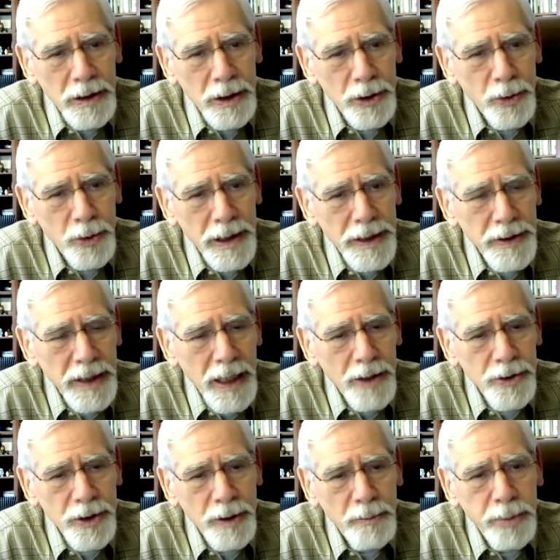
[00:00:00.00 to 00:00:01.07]

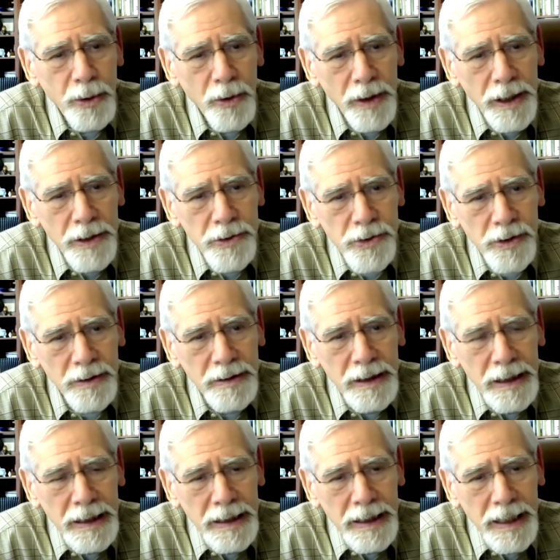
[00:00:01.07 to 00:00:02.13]
20,000 employees,
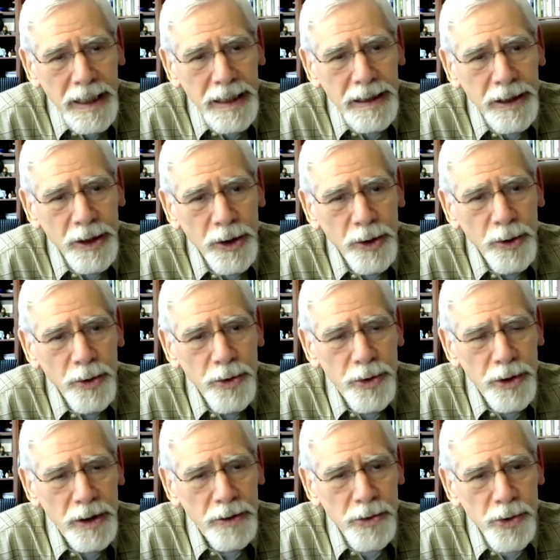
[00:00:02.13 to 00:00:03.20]
and a
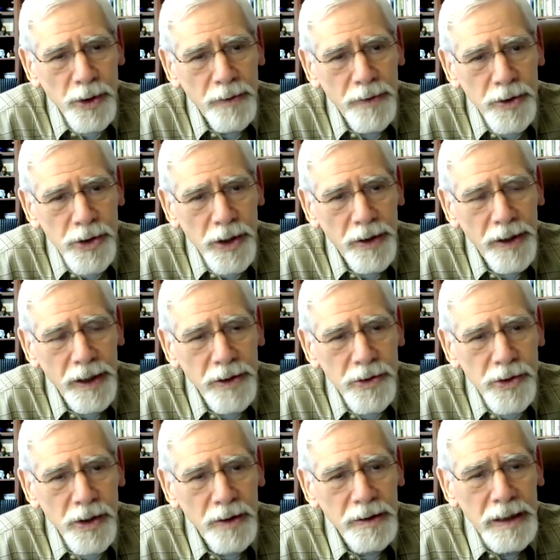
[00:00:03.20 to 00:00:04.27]
huge service area.
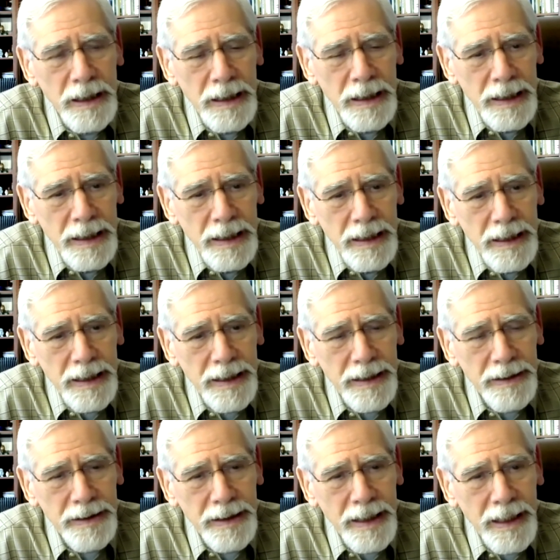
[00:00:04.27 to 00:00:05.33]
So
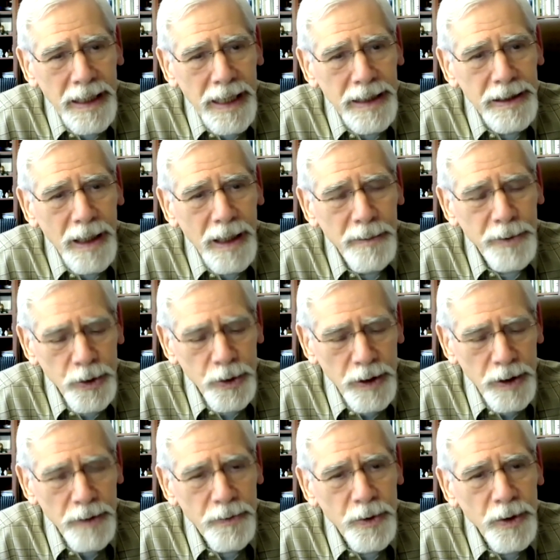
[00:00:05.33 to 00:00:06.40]
I had the
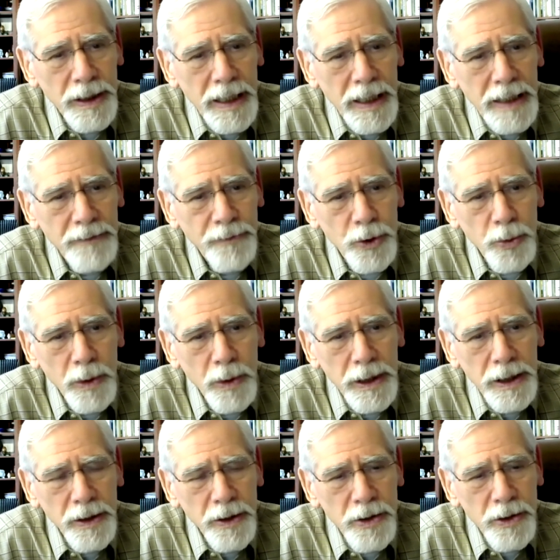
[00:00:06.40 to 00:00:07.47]
opportunity of doing that for 20
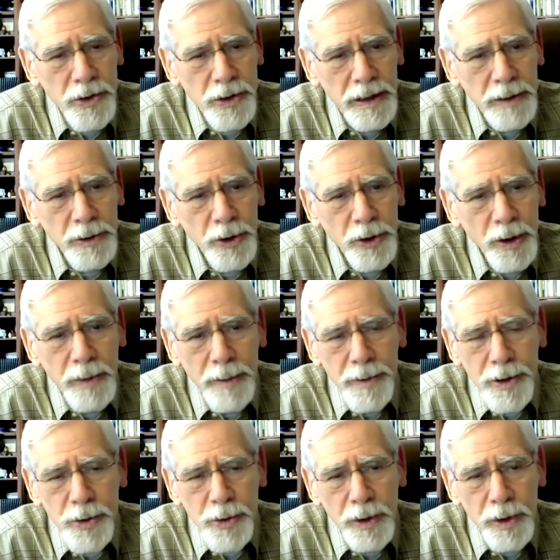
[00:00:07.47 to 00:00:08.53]
years, and then term
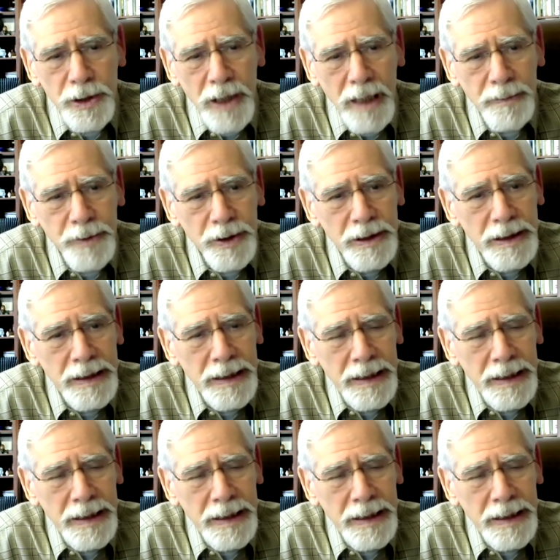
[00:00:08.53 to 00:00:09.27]
limits were adopted,